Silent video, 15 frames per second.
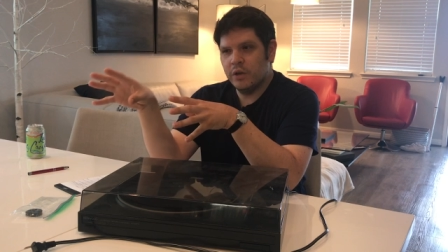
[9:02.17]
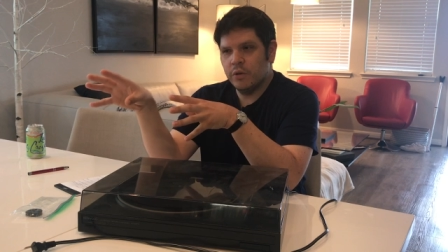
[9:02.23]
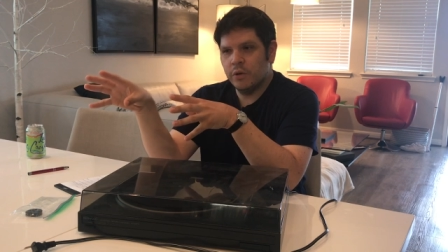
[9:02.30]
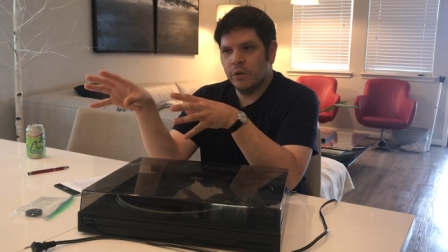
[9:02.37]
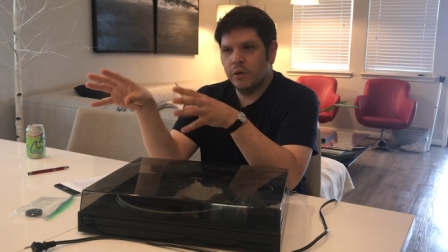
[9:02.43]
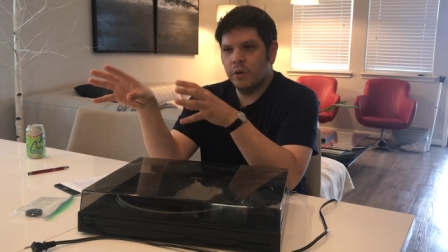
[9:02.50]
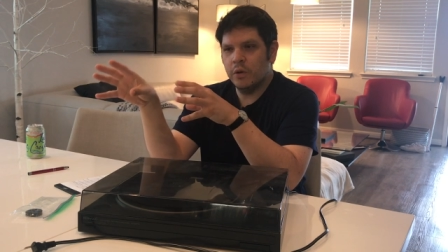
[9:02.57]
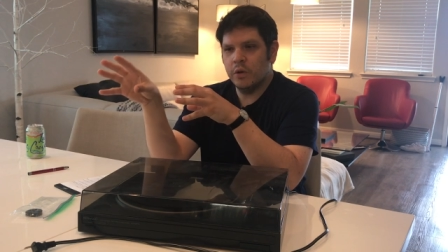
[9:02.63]

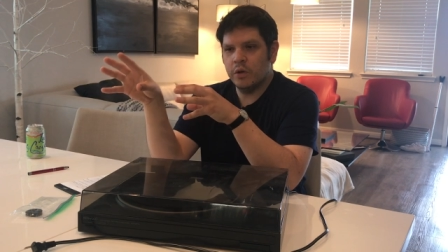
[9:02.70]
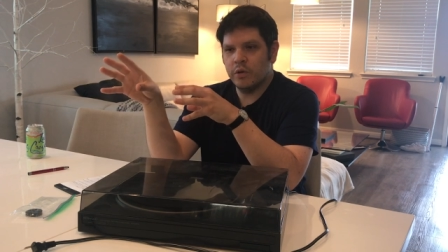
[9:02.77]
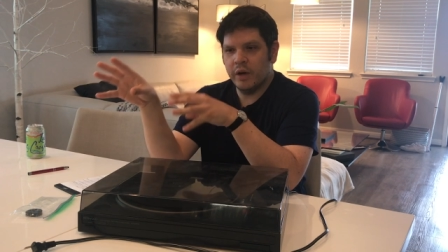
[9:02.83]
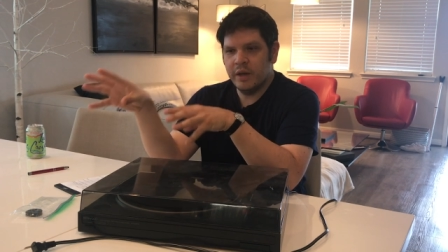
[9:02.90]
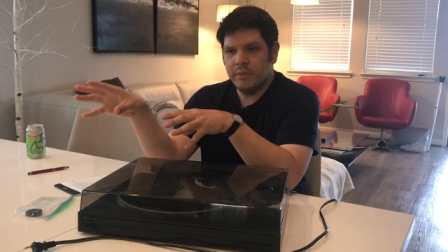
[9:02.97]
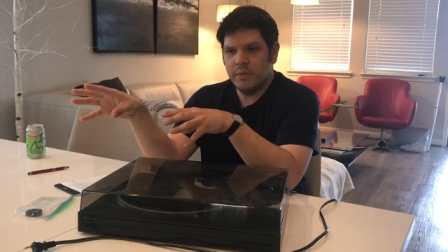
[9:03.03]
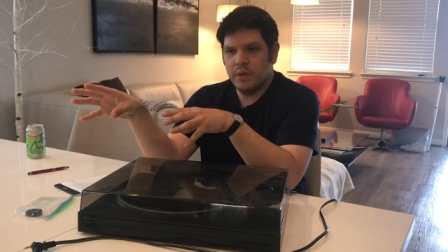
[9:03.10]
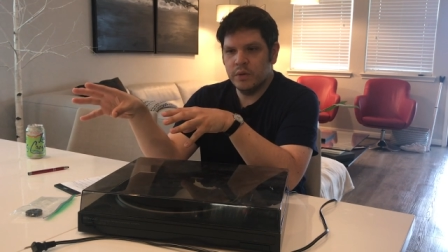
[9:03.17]
cool,
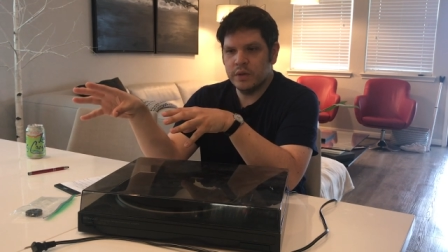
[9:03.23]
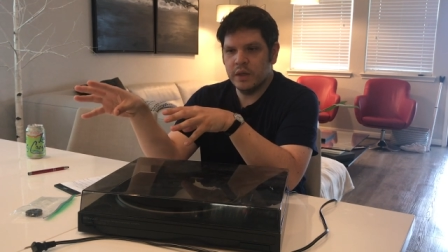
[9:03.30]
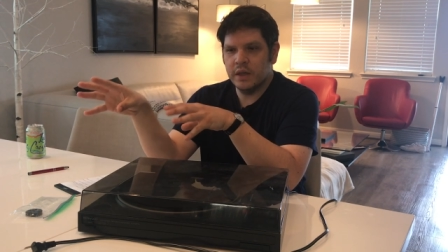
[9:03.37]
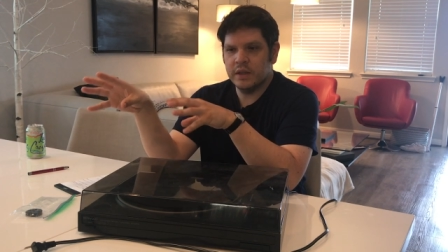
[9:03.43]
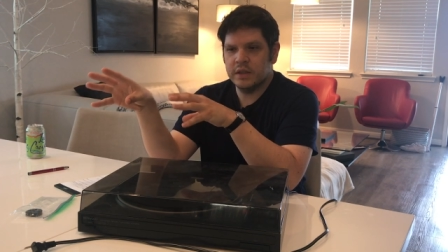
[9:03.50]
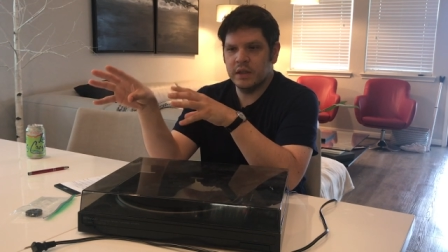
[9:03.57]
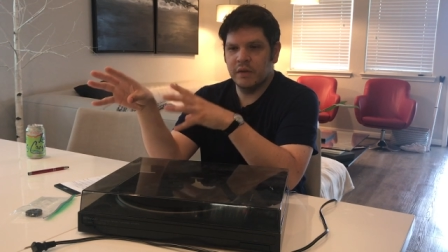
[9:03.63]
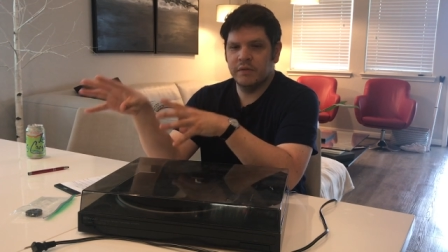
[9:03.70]
great
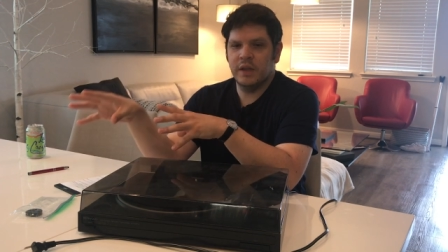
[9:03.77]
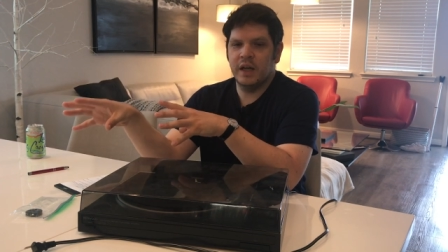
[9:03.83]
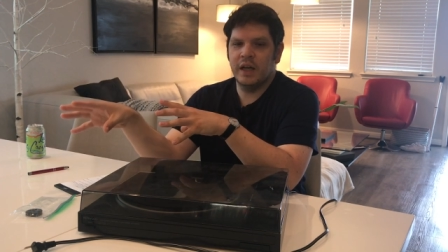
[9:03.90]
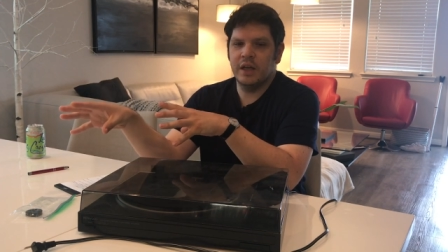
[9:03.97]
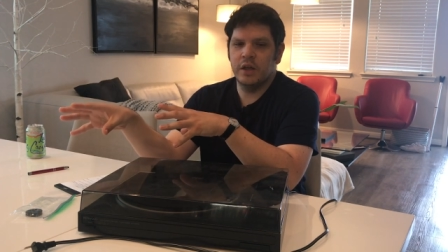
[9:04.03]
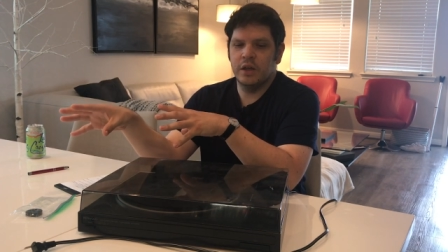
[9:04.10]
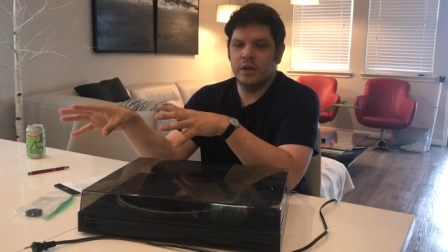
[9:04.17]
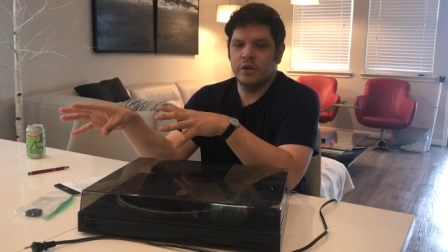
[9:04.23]
music, stuff that I
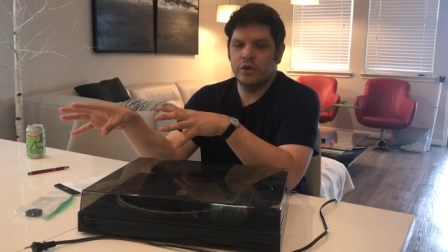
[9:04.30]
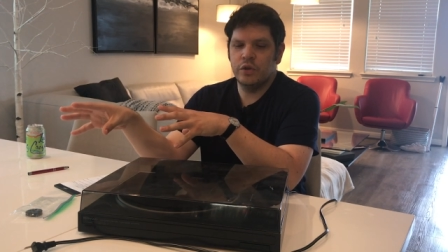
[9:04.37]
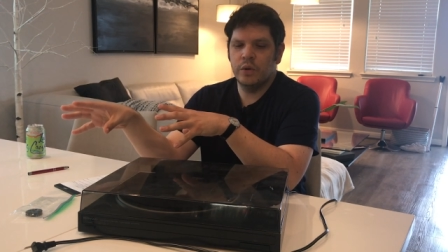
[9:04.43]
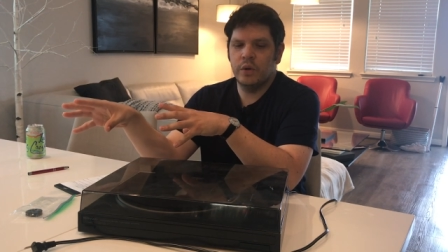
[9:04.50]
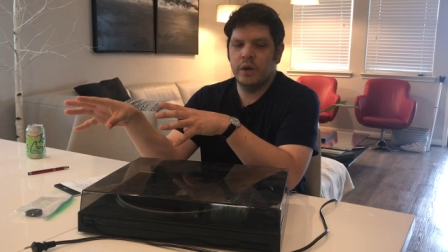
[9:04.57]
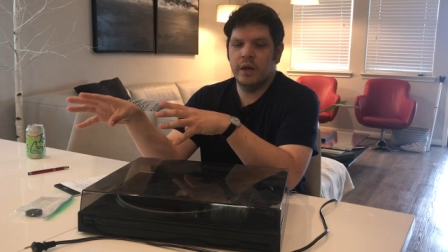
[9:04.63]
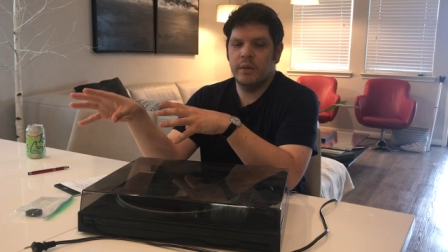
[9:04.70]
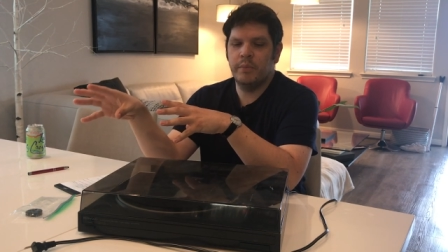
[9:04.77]
could
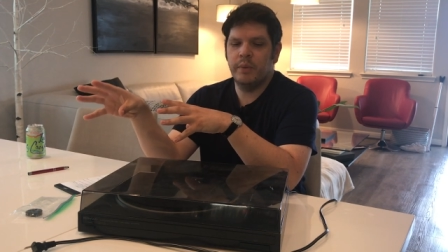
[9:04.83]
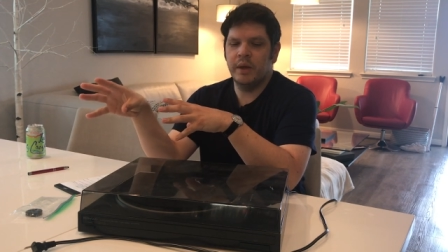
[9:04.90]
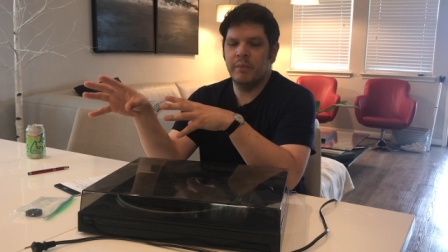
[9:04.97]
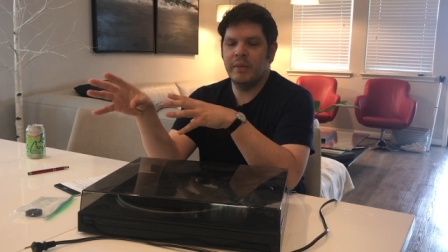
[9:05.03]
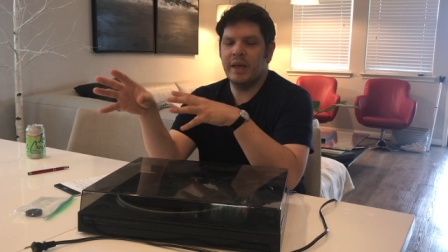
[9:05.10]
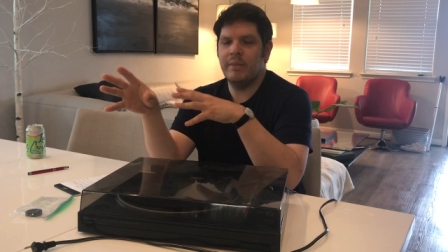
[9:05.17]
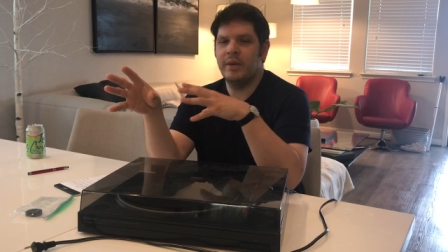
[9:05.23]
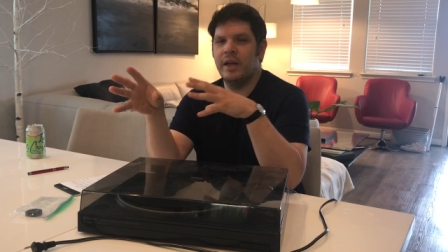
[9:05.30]
enjoy, but
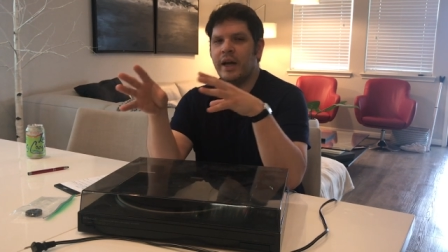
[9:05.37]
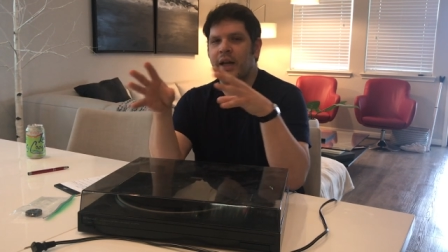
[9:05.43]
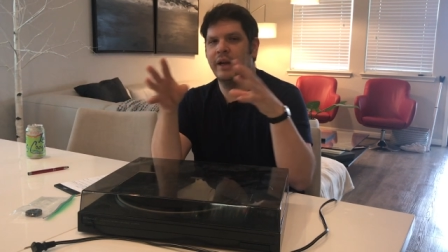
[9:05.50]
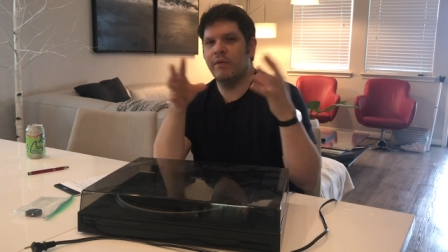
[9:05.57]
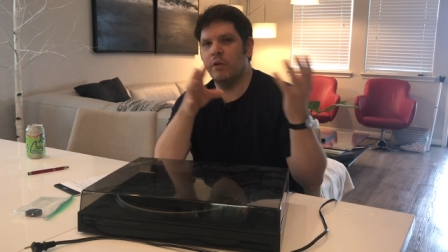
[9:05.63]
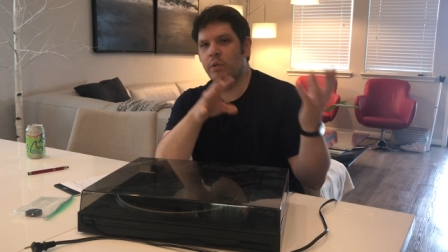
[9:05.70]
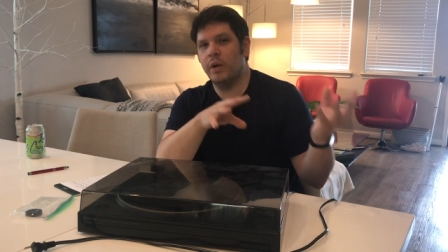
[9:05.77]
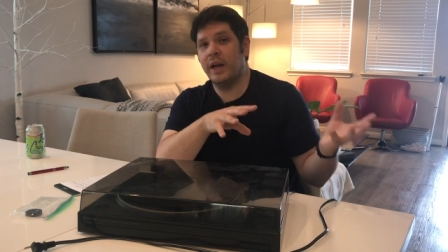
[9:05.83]
maybe not
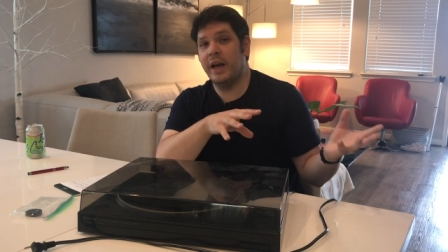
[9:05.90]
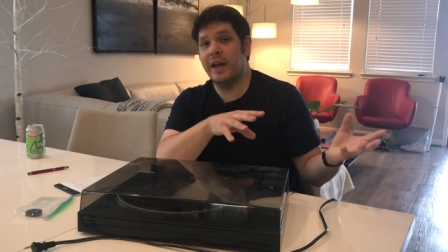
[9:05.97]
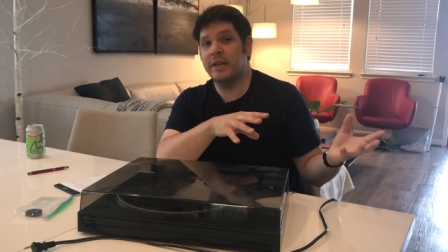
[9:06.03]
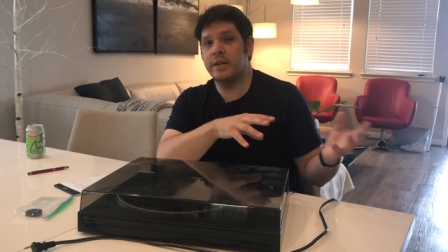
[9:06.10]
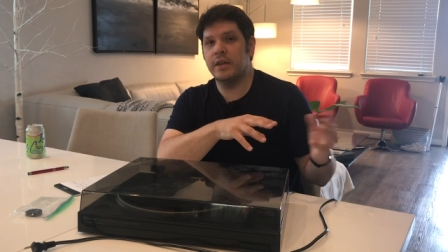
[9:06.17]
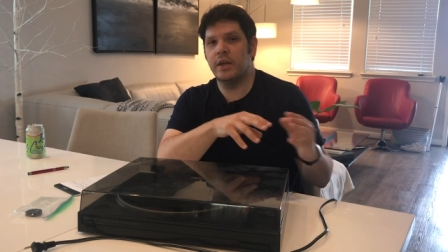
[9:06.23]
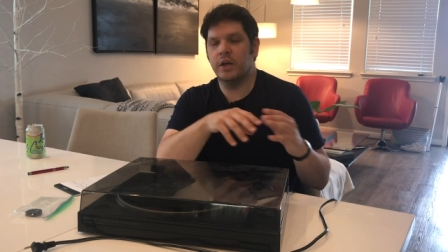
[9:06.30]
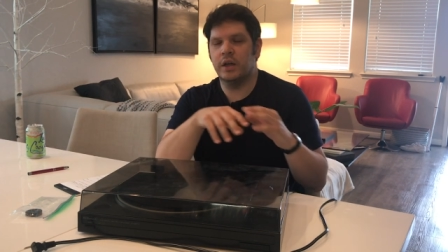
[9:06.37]
everyone
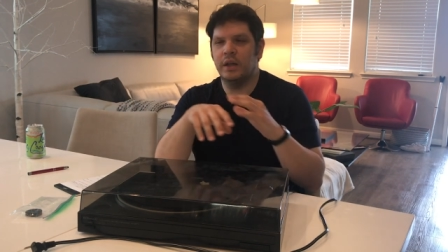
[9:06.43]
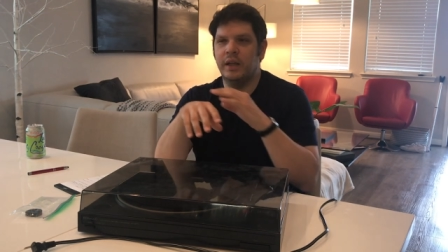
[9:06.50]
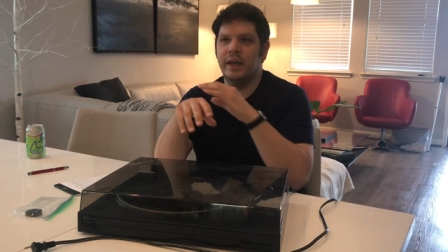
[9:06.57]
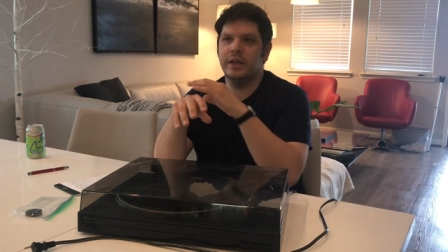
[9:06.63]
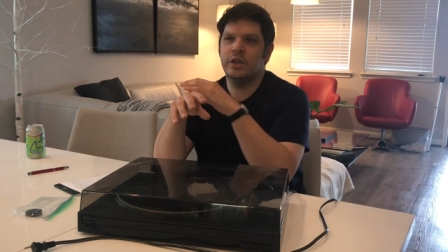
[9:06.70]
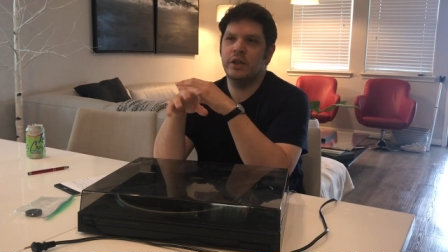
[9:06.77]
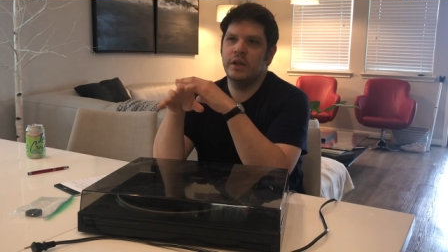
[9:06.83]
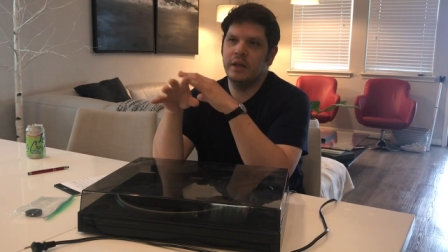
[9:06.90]
has in their
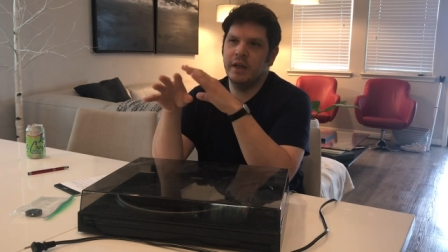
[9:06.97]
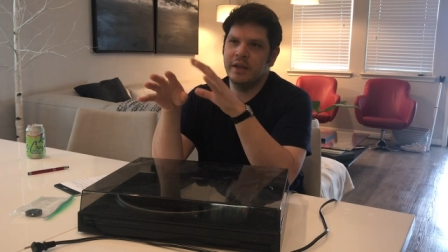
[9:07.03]
collection.